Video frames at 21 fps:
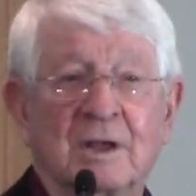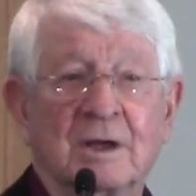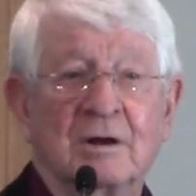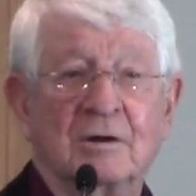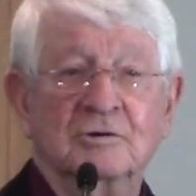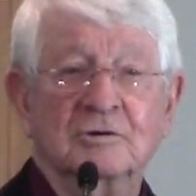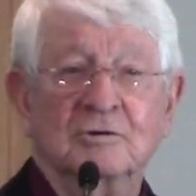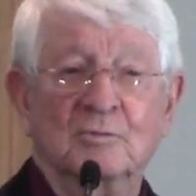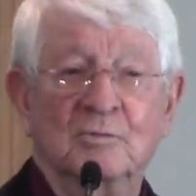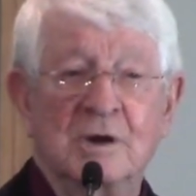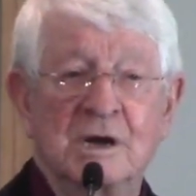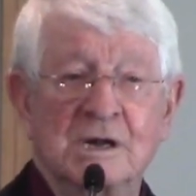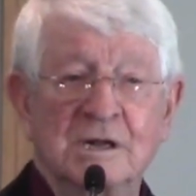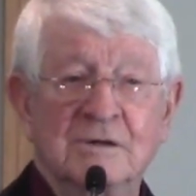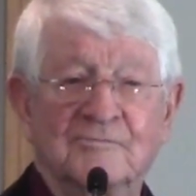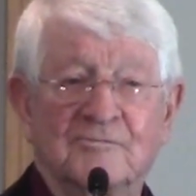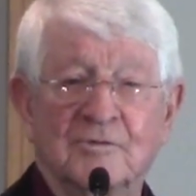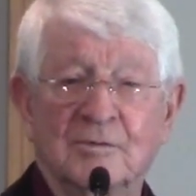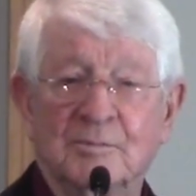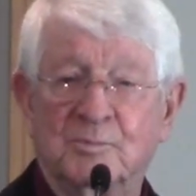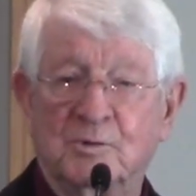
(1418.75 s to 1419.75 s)
Are you ready
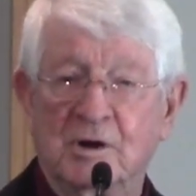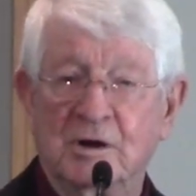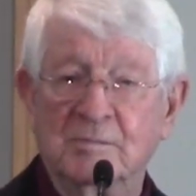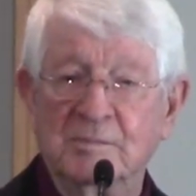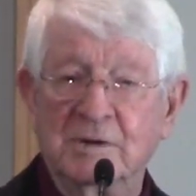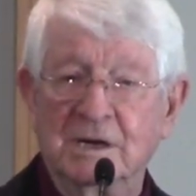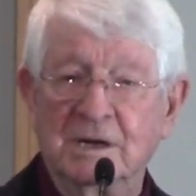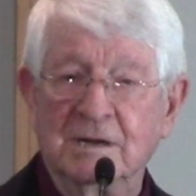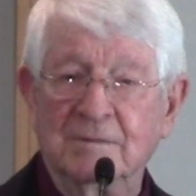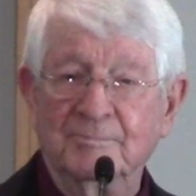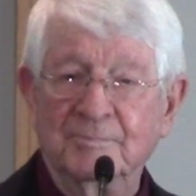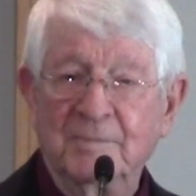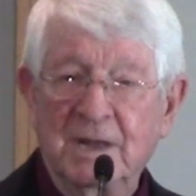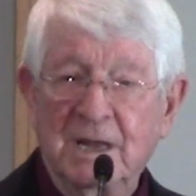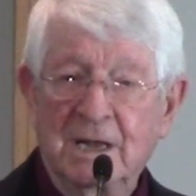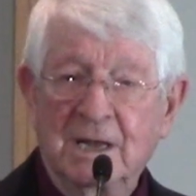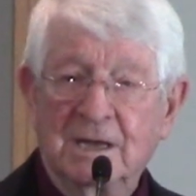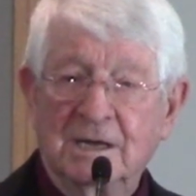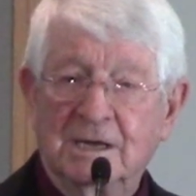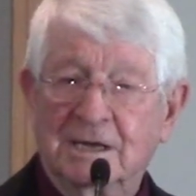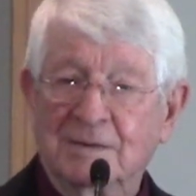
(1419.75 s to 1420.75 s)
for prayer meeting?
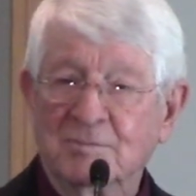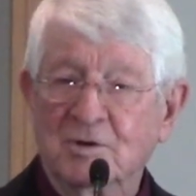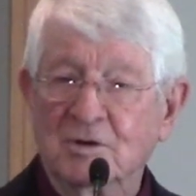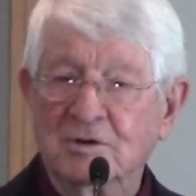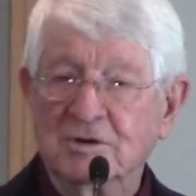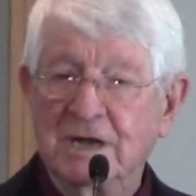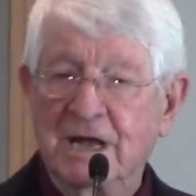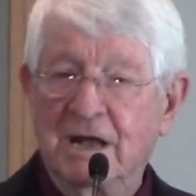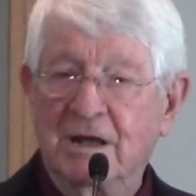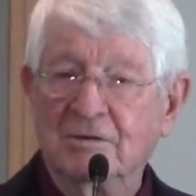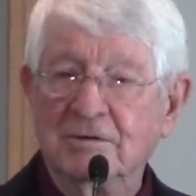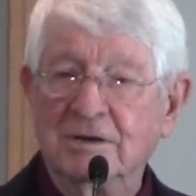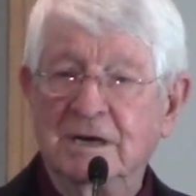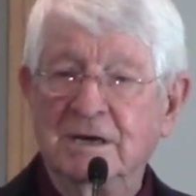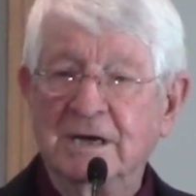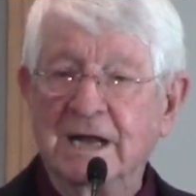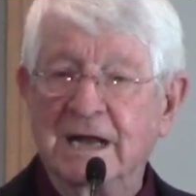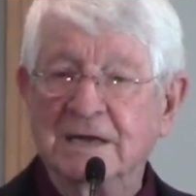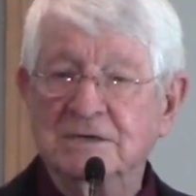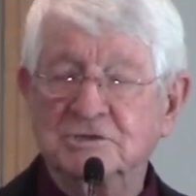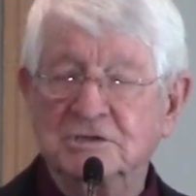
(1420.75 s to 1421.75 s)
Come on down, and
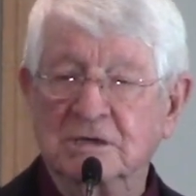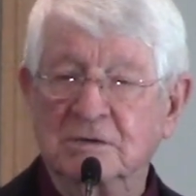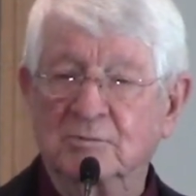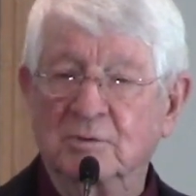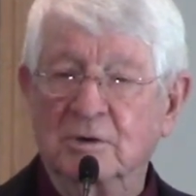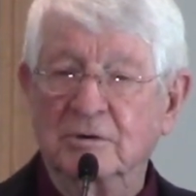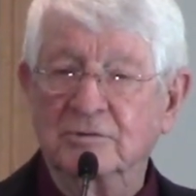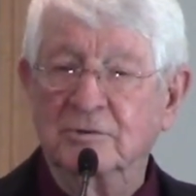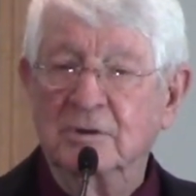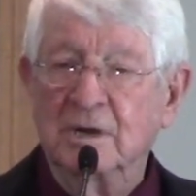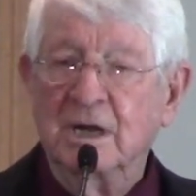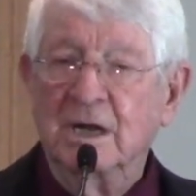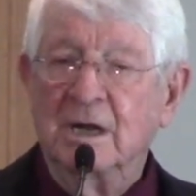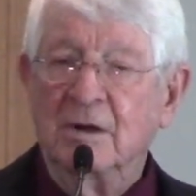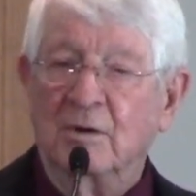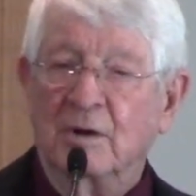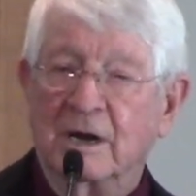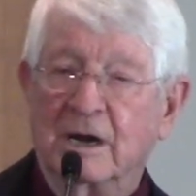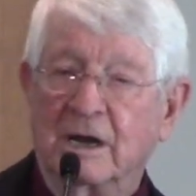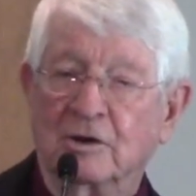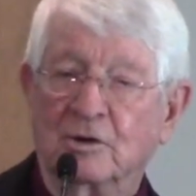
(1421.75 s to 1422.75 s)
Nancy will,
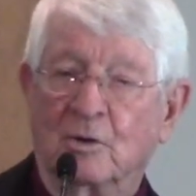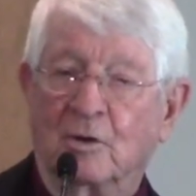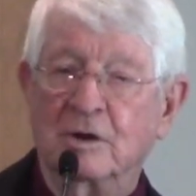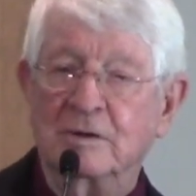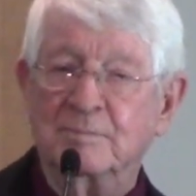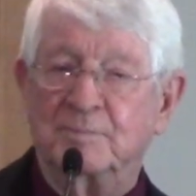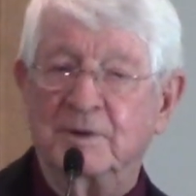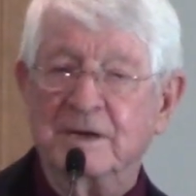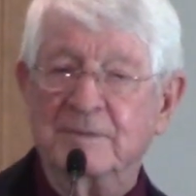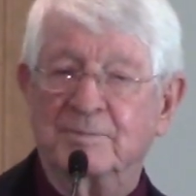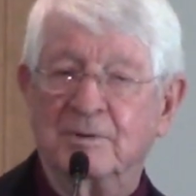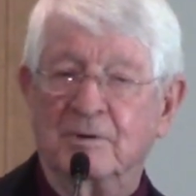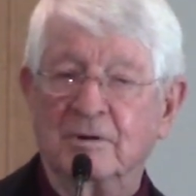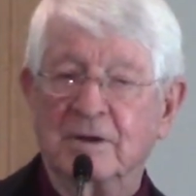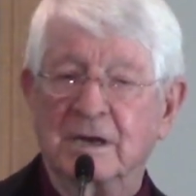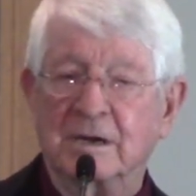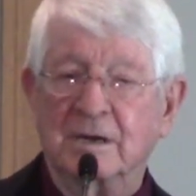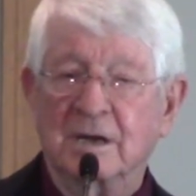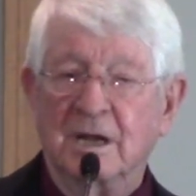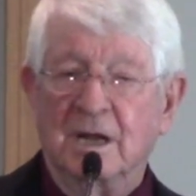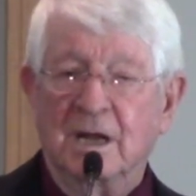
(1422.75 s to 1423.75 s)
will anoint people,
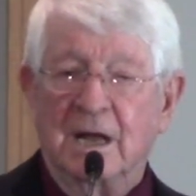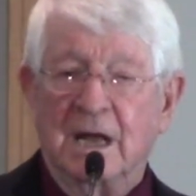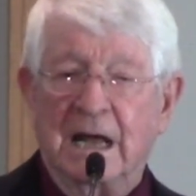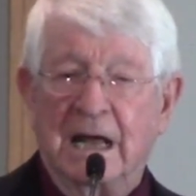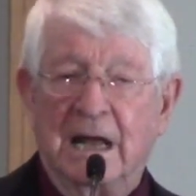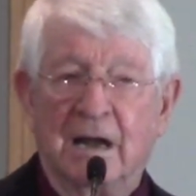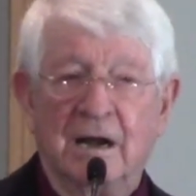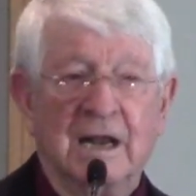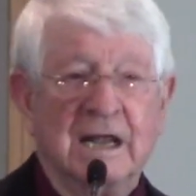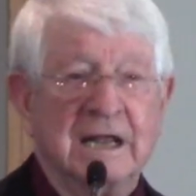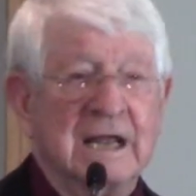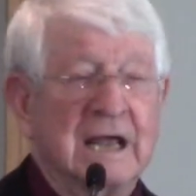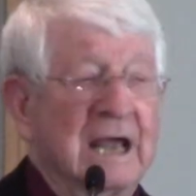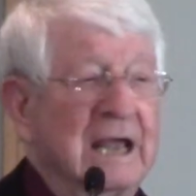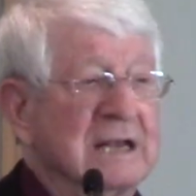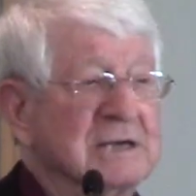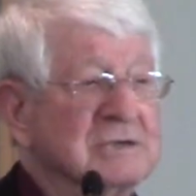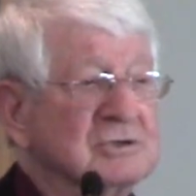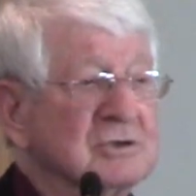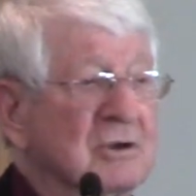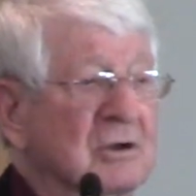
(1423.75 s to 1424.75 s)
and I'll lay
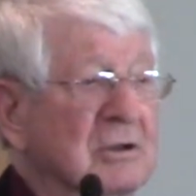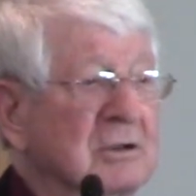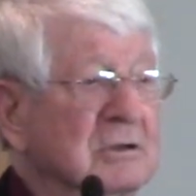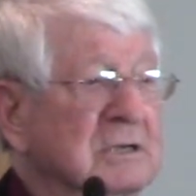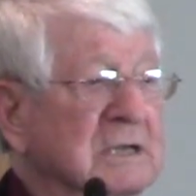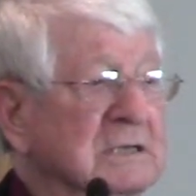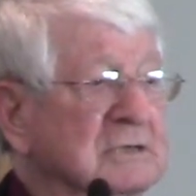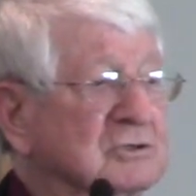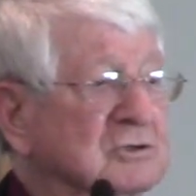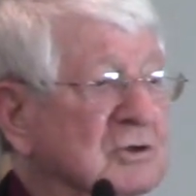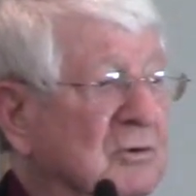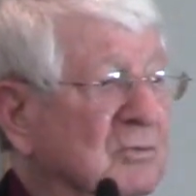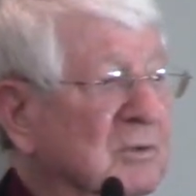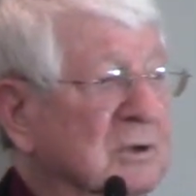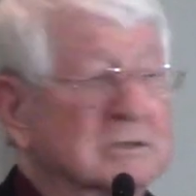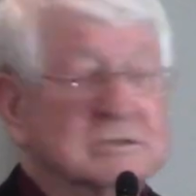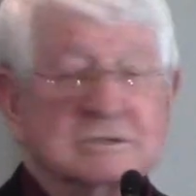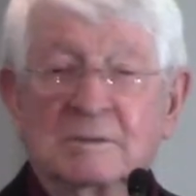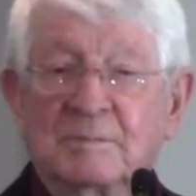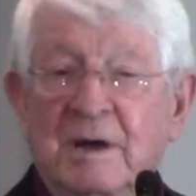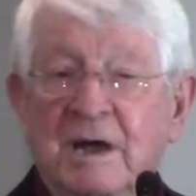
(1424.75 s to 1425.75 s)
hands on, and so
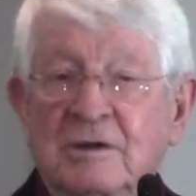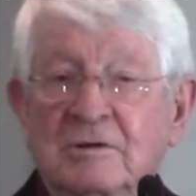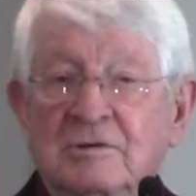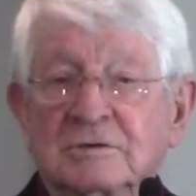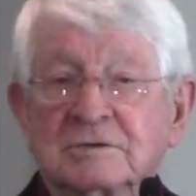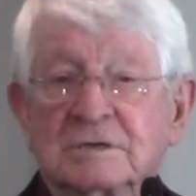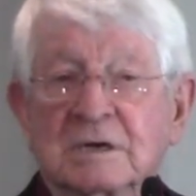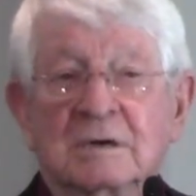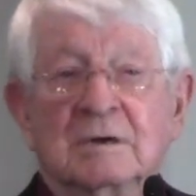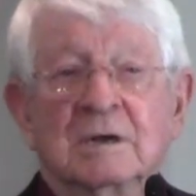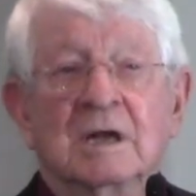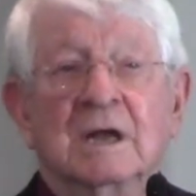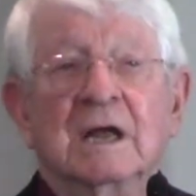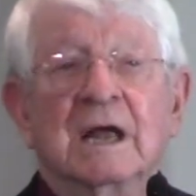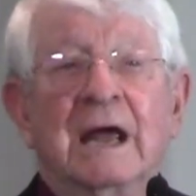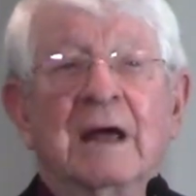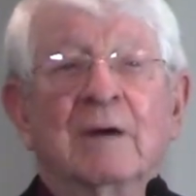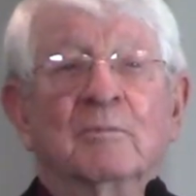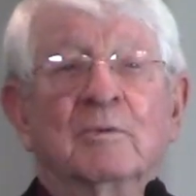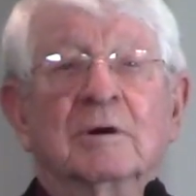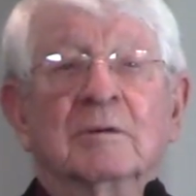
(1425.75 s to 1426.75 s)
will some others, and,
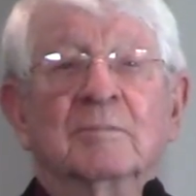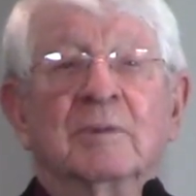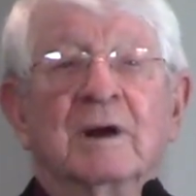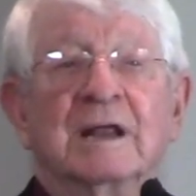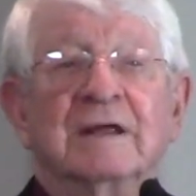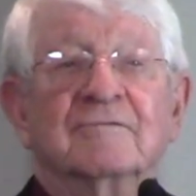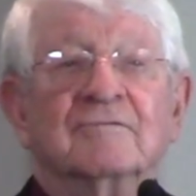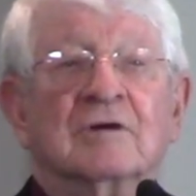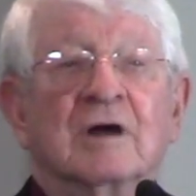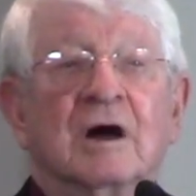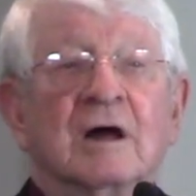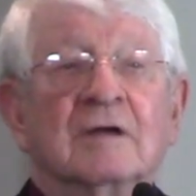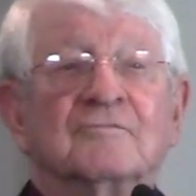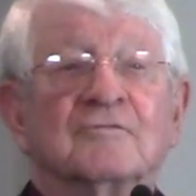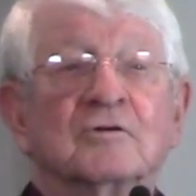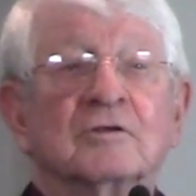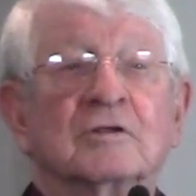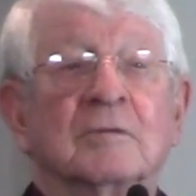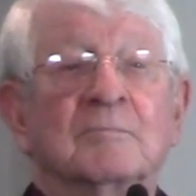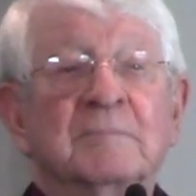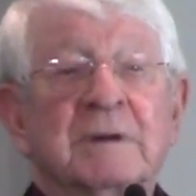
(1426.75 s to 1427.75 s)
and we'll believe God
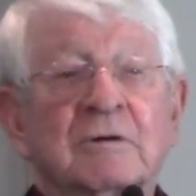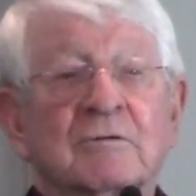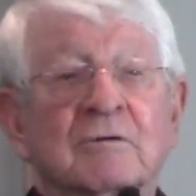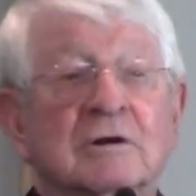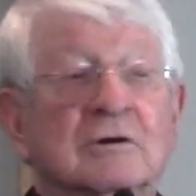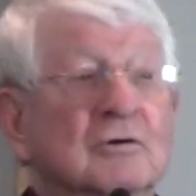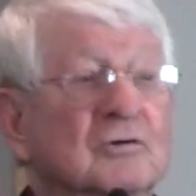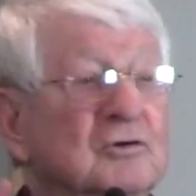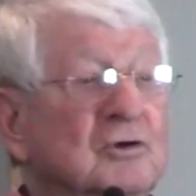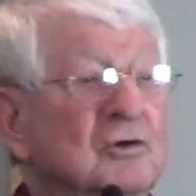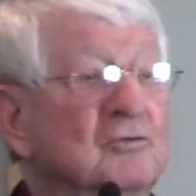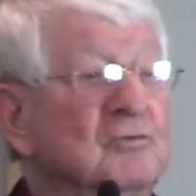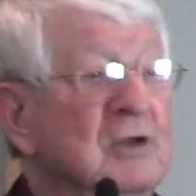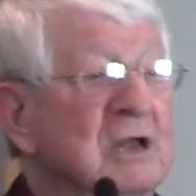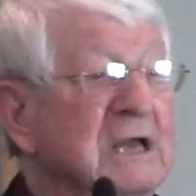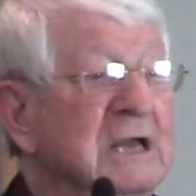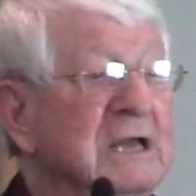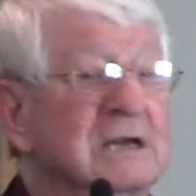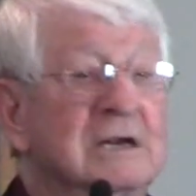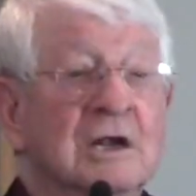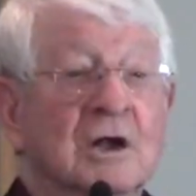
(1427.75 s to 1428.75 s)
for the miracle you
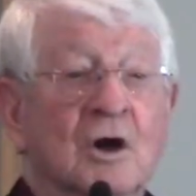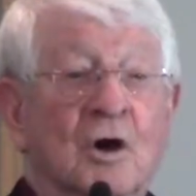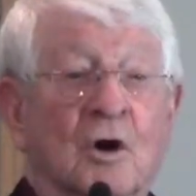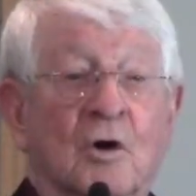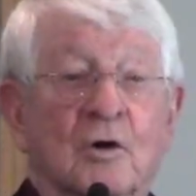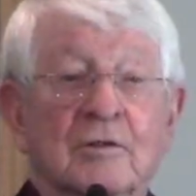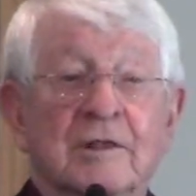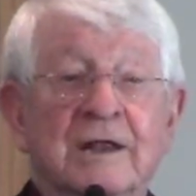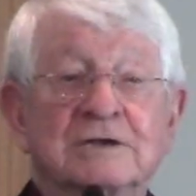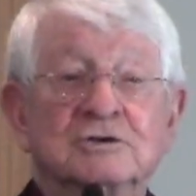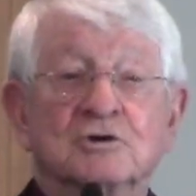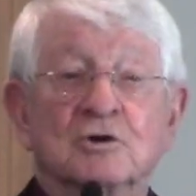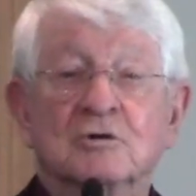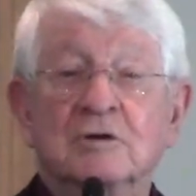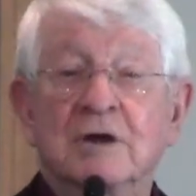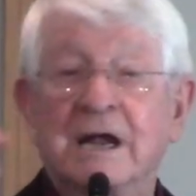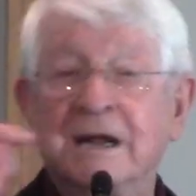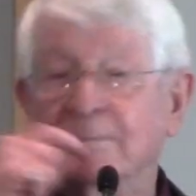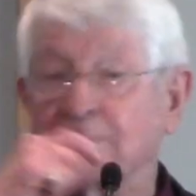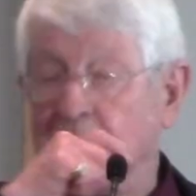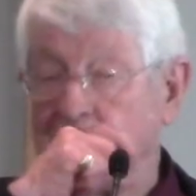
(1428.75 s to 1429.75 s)
need or that your
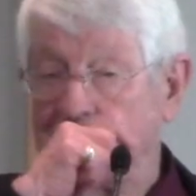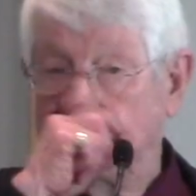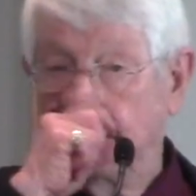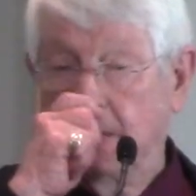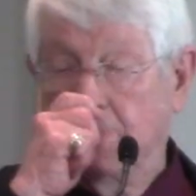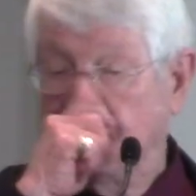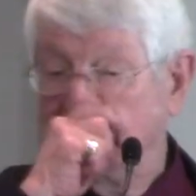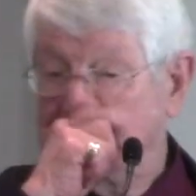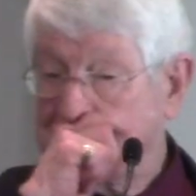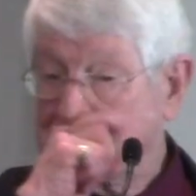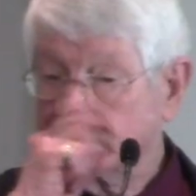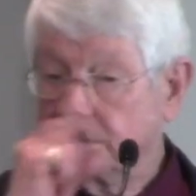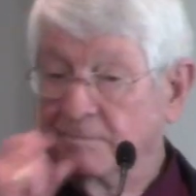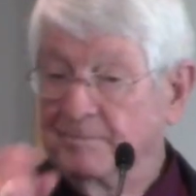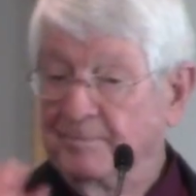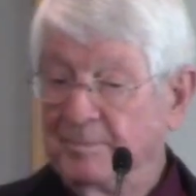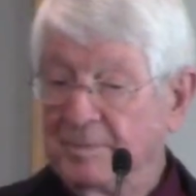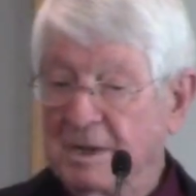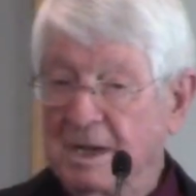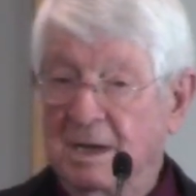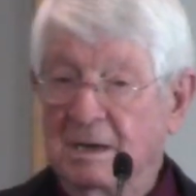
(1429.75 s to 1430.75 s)
neighbor needs.
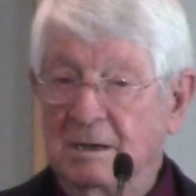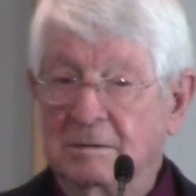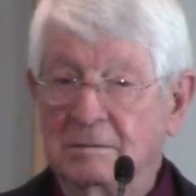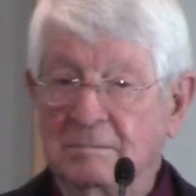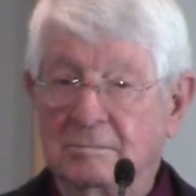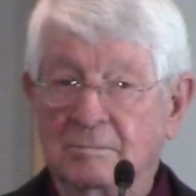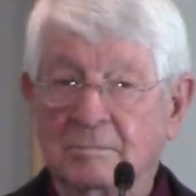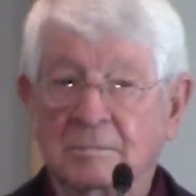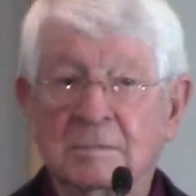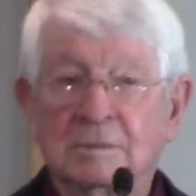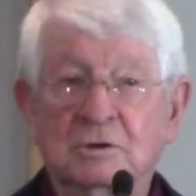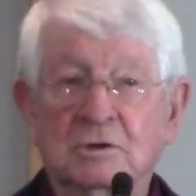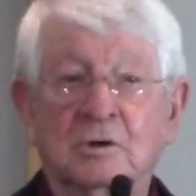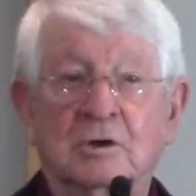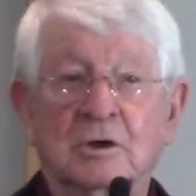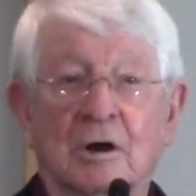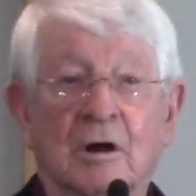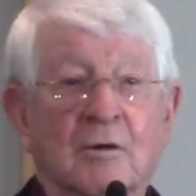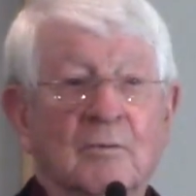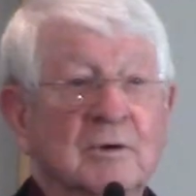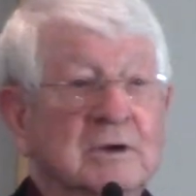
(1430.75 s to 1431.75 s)
You
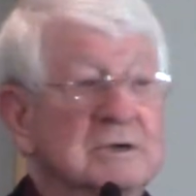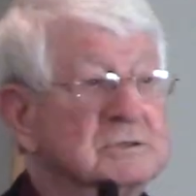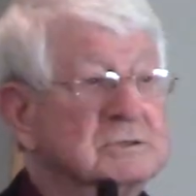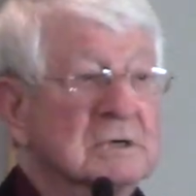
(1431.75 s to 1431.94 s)
can always,